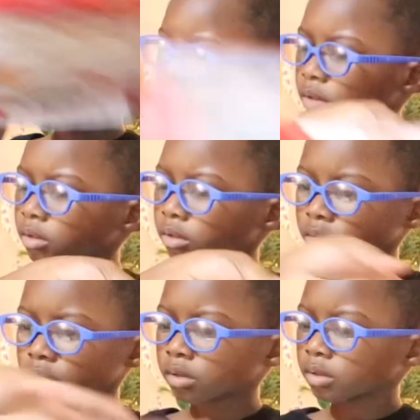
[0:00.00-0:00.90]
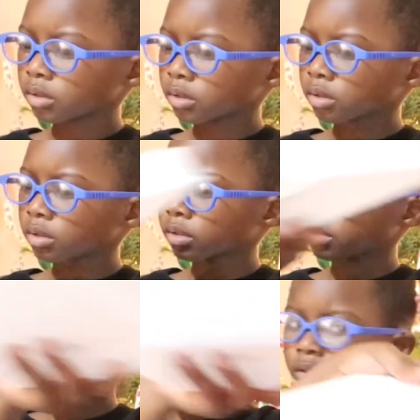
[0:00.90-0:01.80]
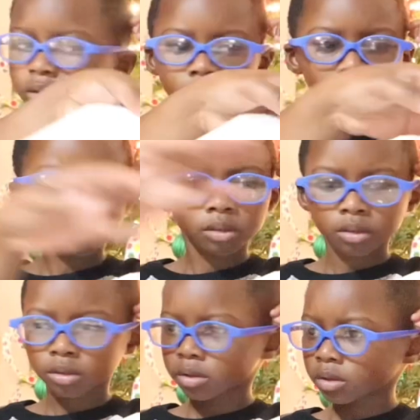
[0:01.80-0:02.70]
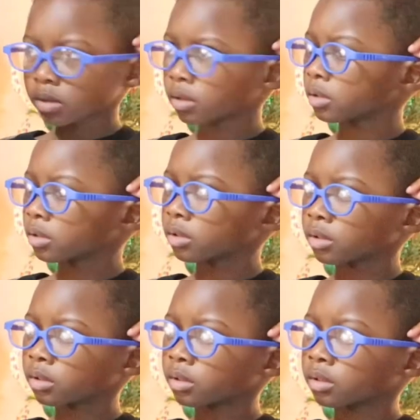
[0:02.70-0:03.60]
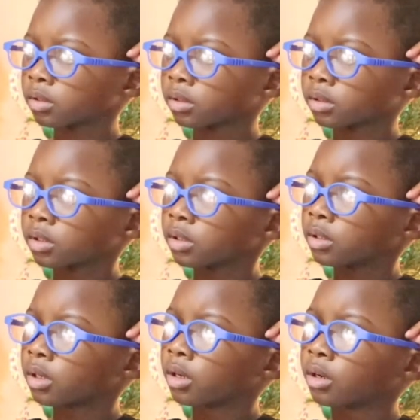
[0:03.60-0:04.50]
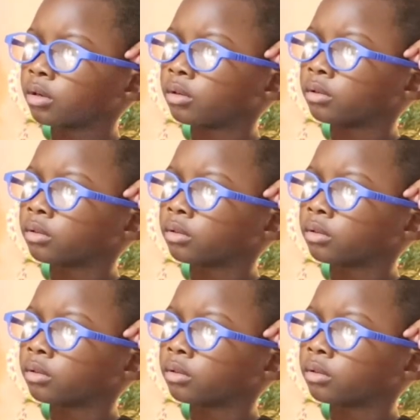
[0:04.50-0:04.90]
[no speech]